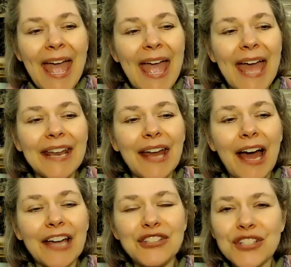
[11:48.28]
And
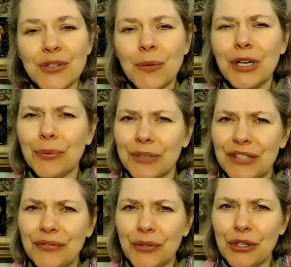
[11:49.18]
I just want to
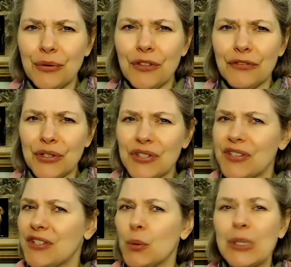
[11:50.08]
read for you the
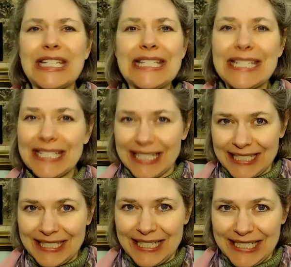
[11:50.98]
verses that we didn't
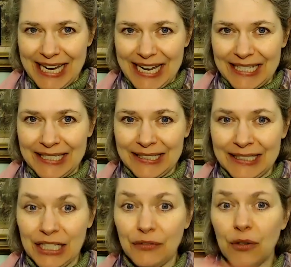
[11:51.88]
get today.
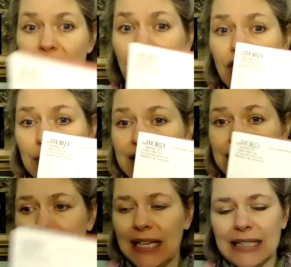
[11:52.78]
And if you have your
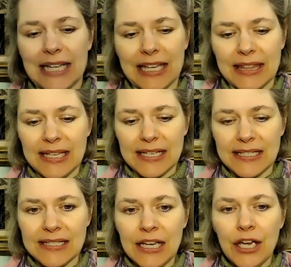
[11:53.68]
missalette like
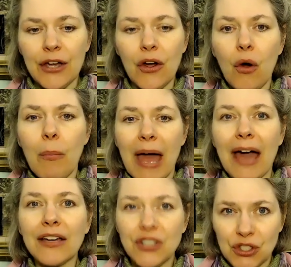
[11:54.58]
this, go
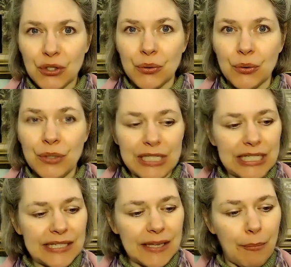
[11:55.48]
back to
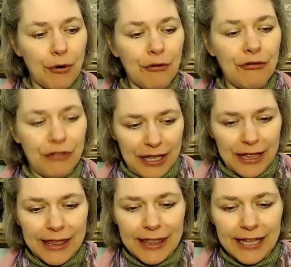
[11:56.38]
December 5th
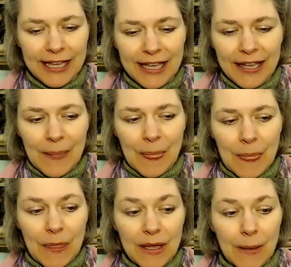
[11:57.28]

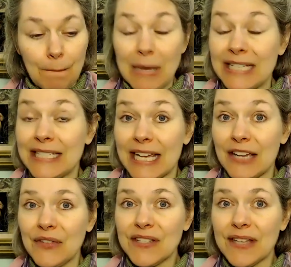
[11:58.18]
the Monday
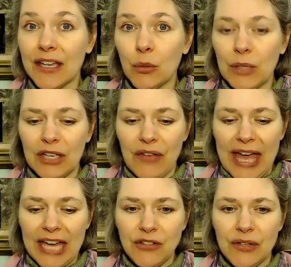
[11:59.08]
of the second week of
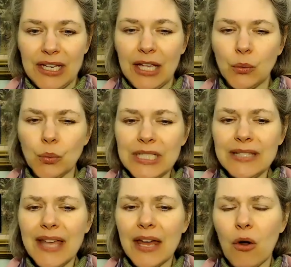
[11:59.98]
Advent and
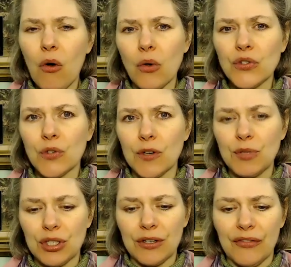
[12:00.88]
read that whole scripture